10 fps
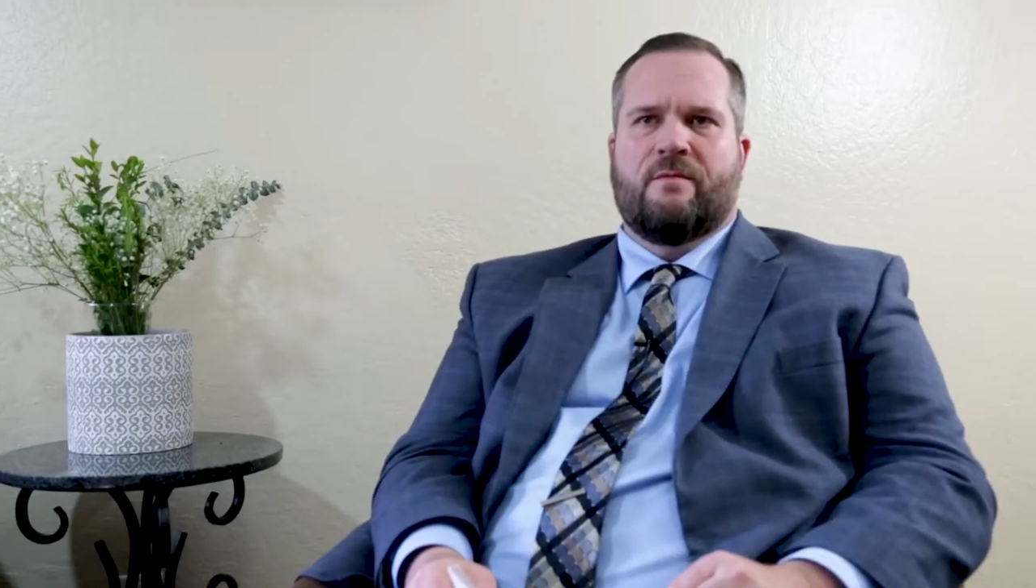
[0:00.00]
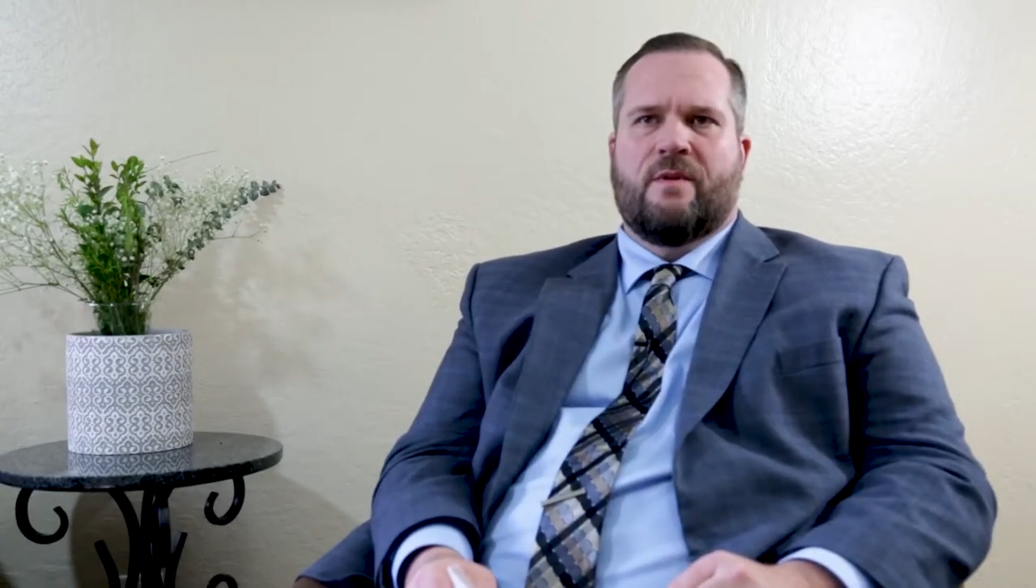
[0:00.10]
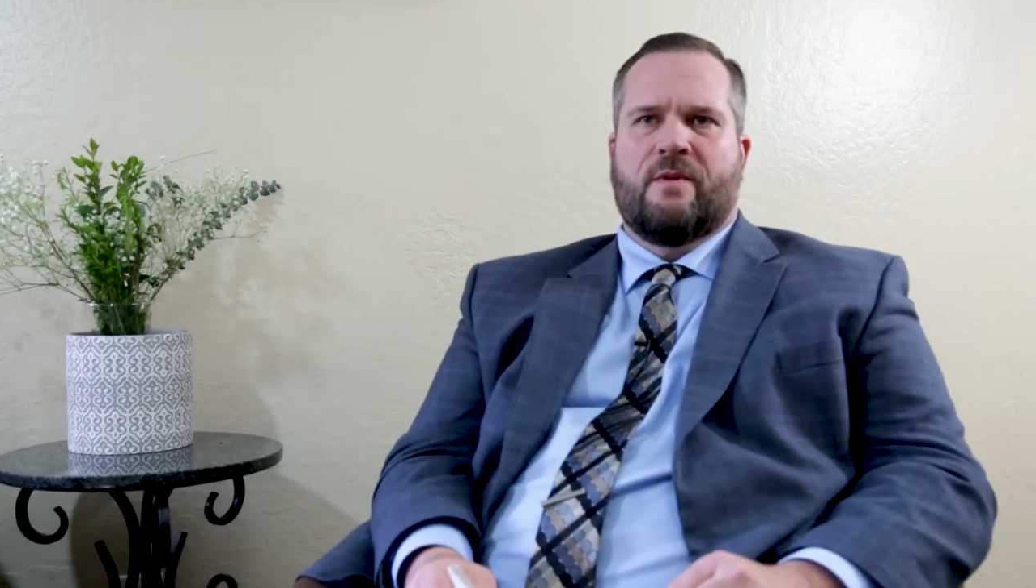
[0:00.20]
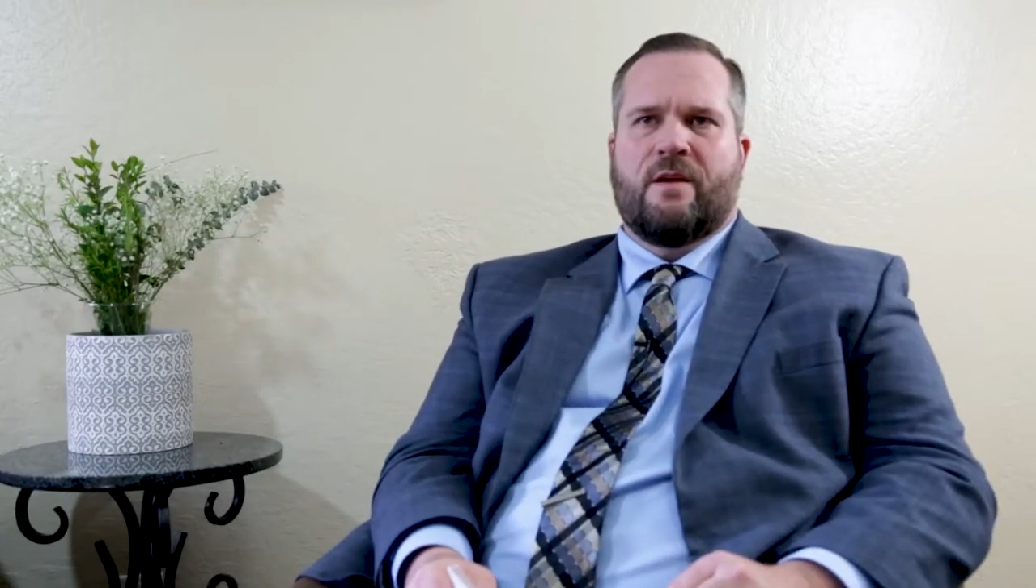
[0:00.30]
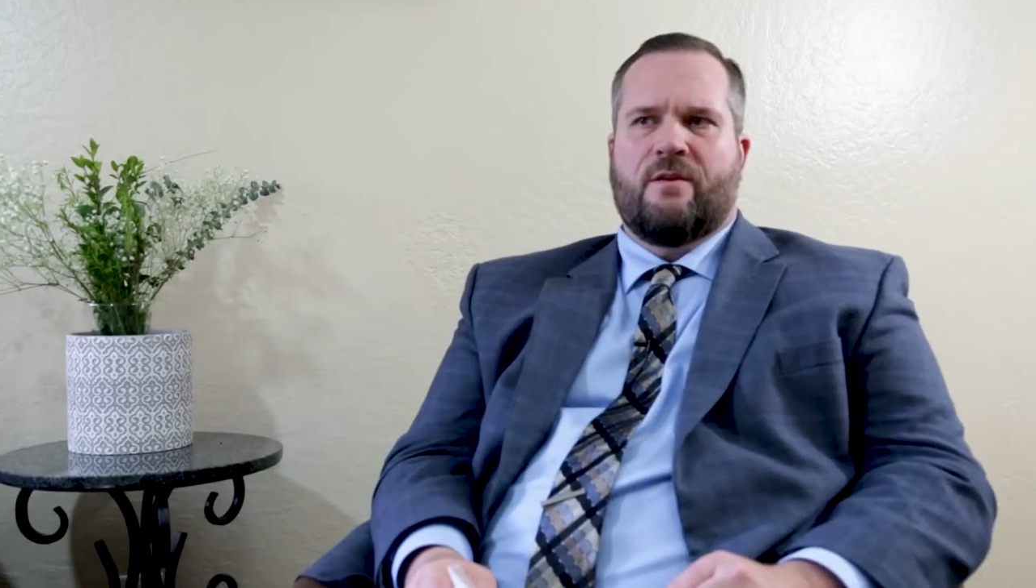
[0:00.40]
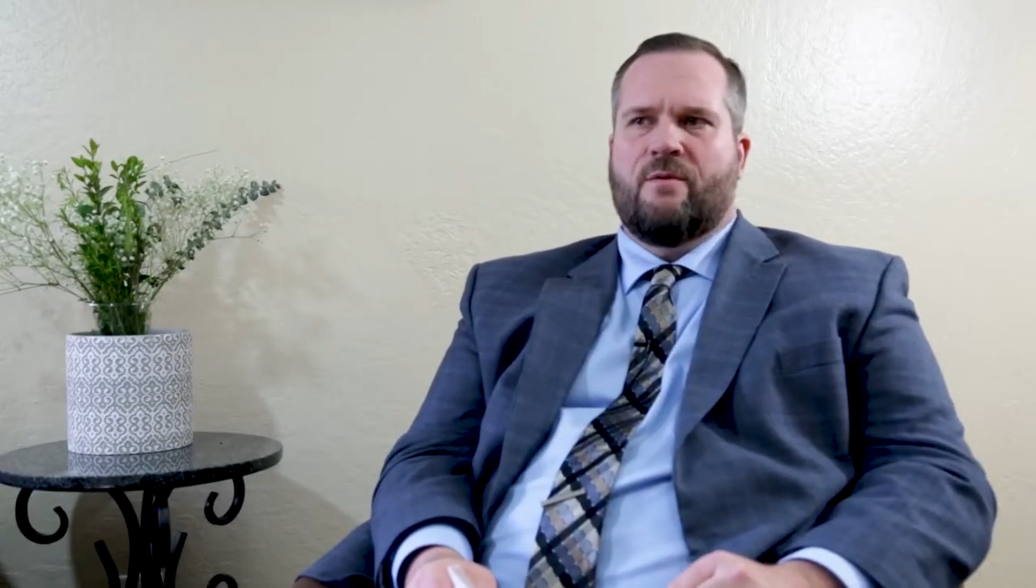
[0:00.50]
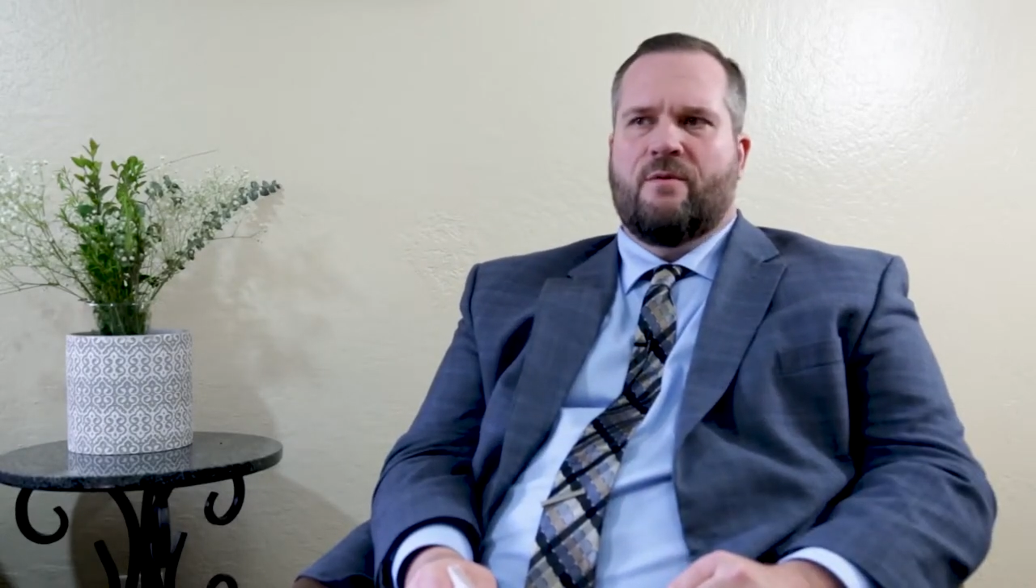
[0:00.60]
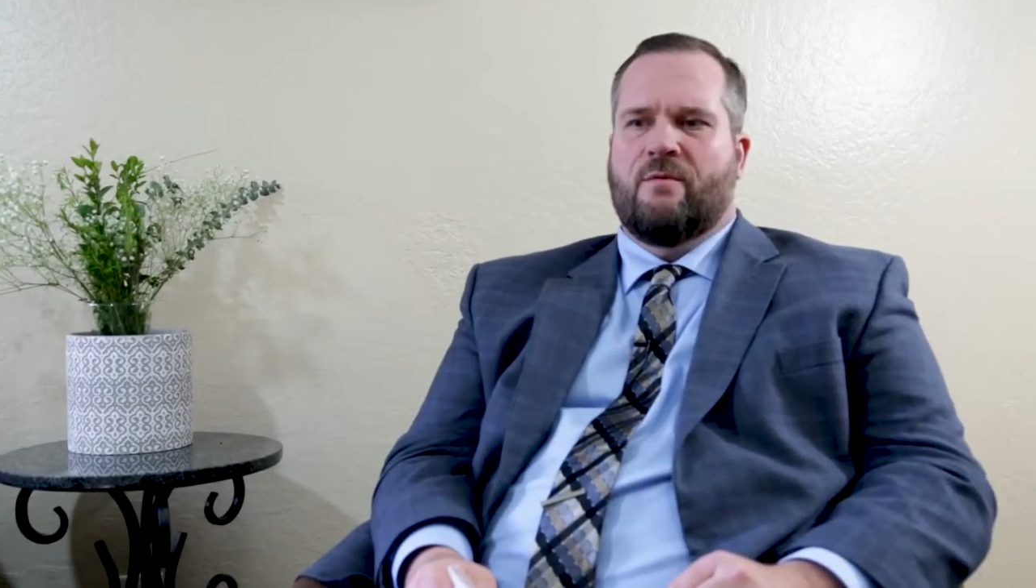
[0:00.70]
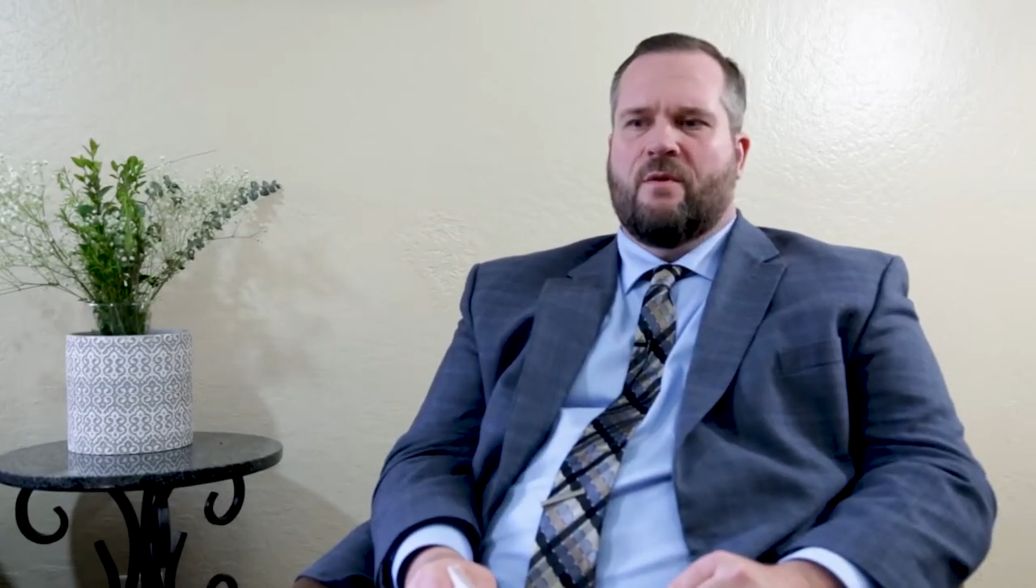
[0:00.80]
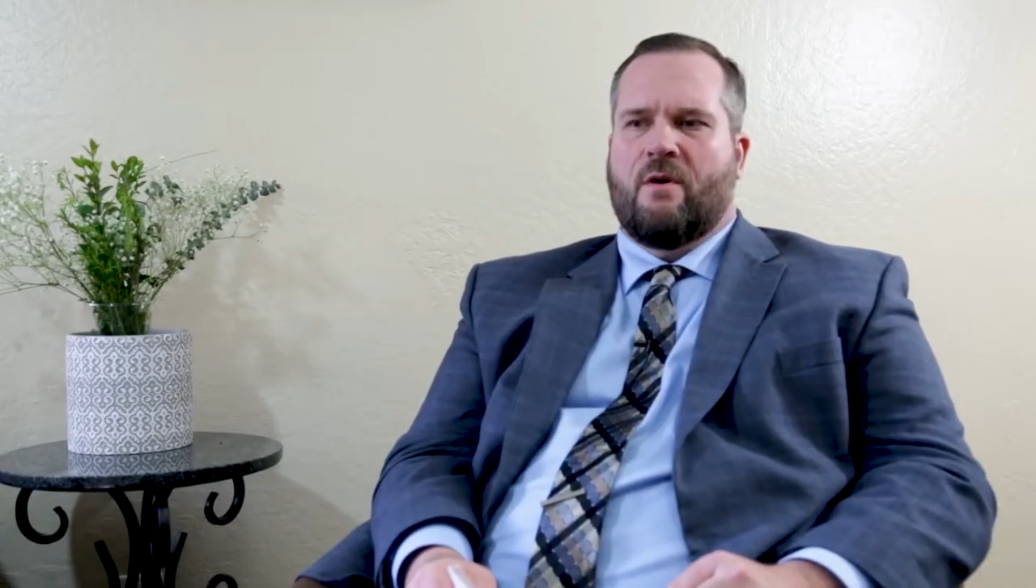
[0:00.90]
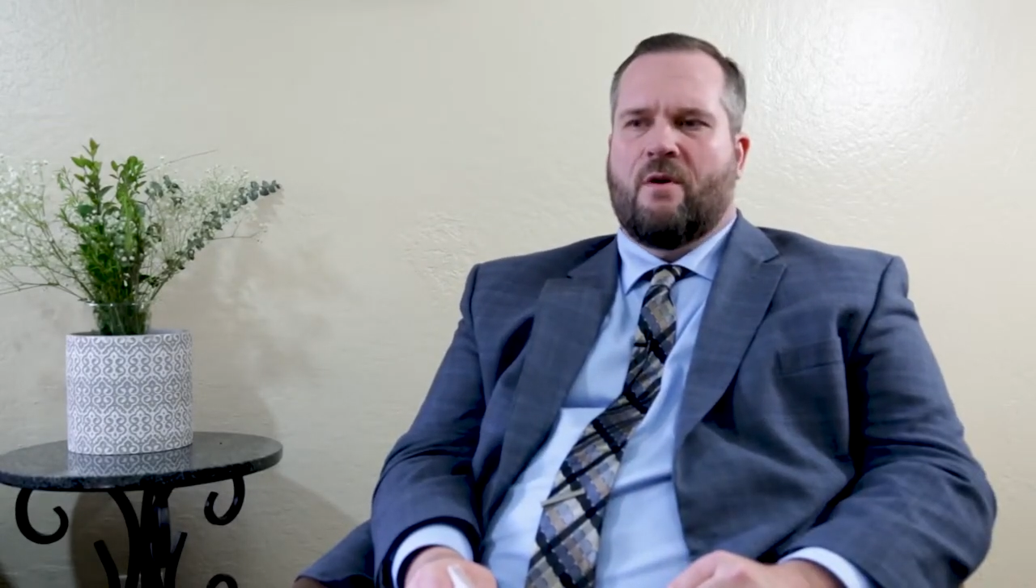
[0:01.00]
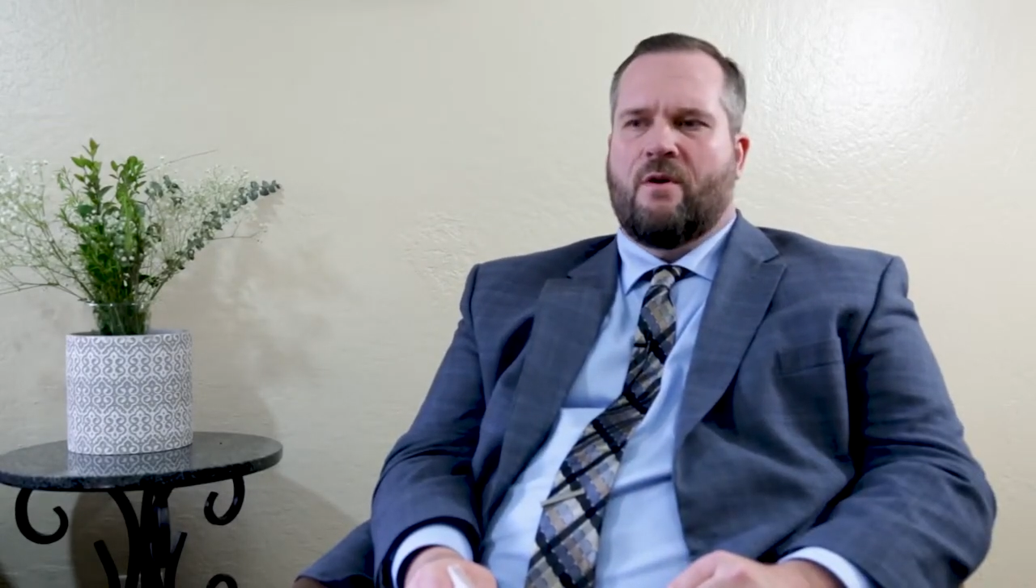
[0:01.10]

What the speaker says: that you are.